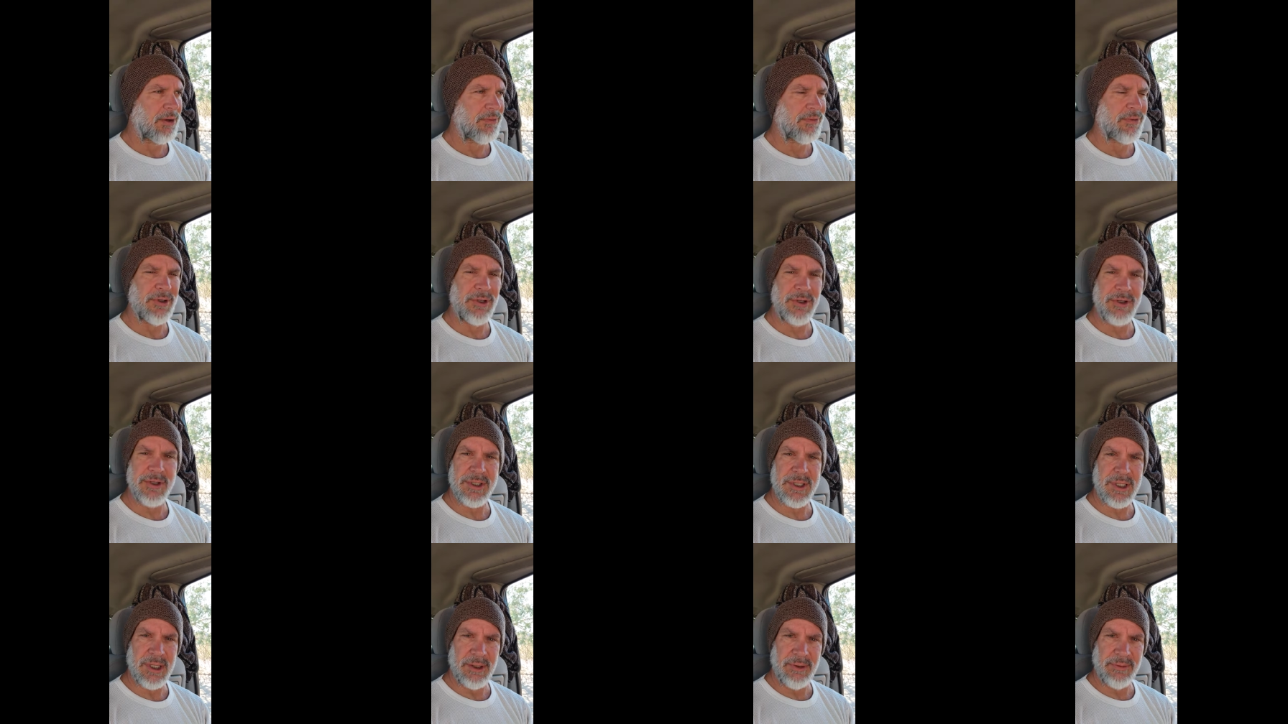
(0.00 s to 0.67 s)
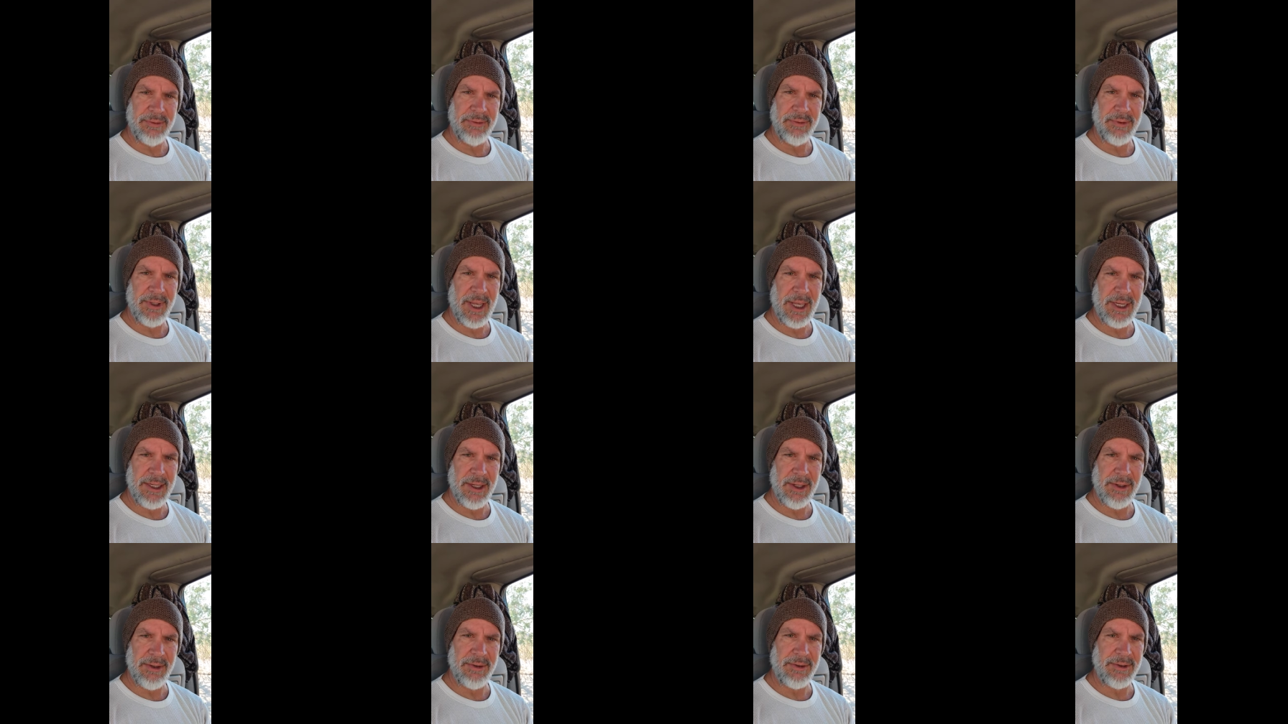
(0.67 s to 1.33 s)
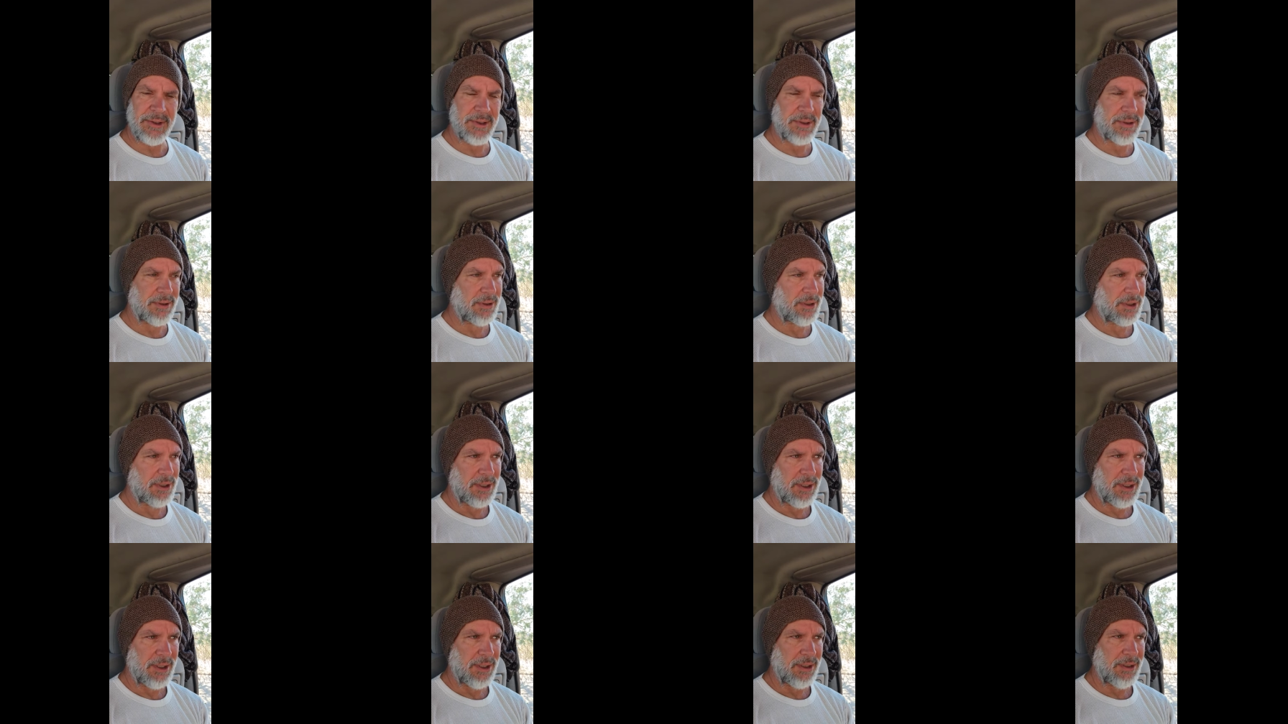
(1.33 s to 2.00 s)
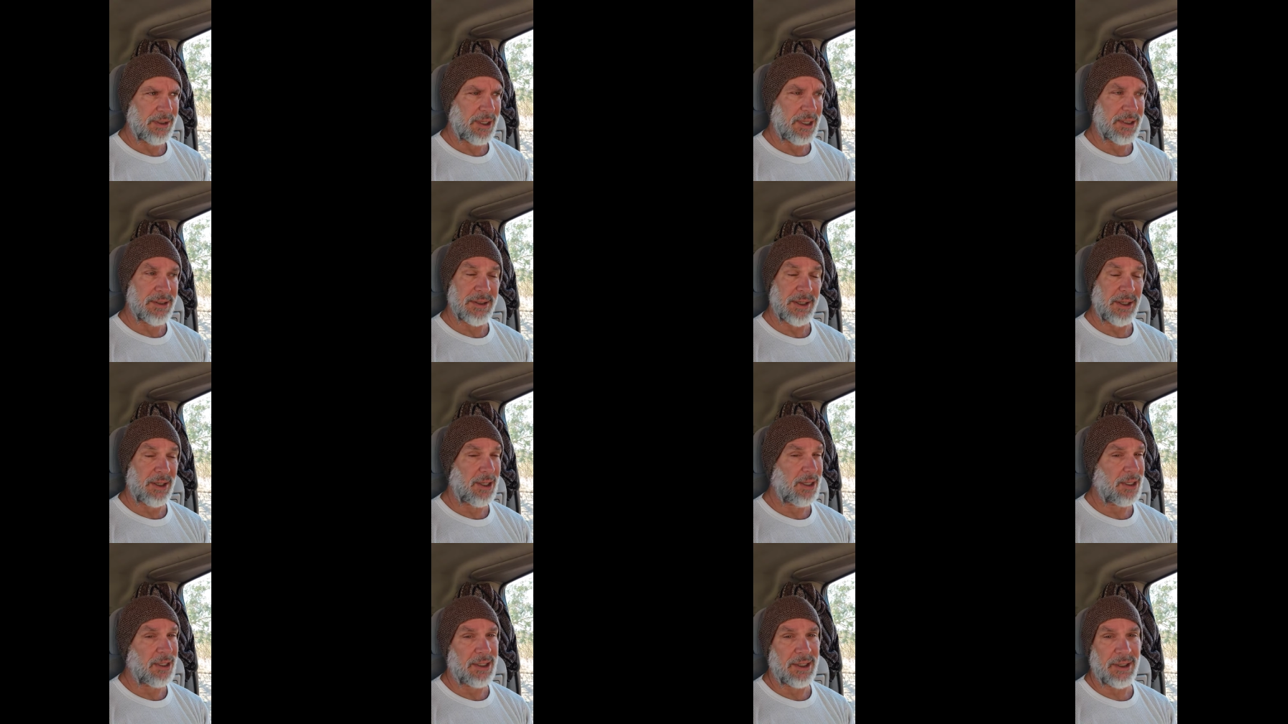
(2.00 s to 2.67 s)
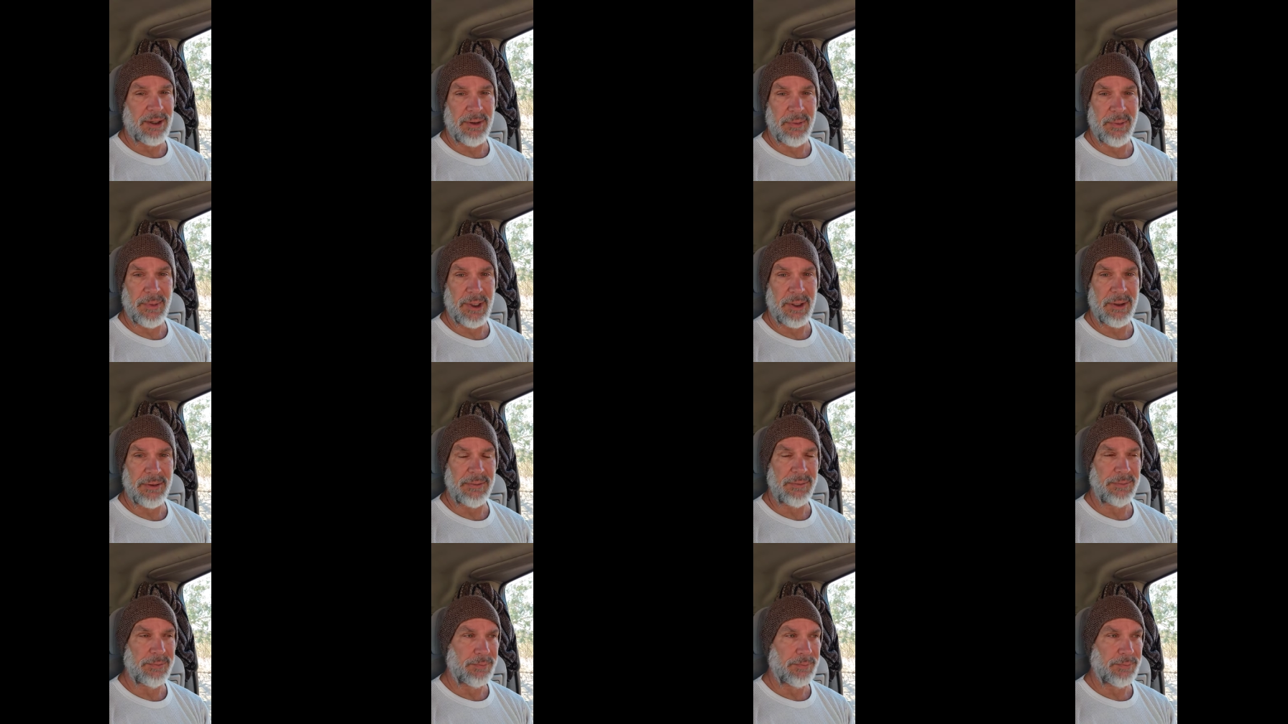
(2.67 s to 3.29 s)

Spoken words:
for yourself and others? That's all I care about.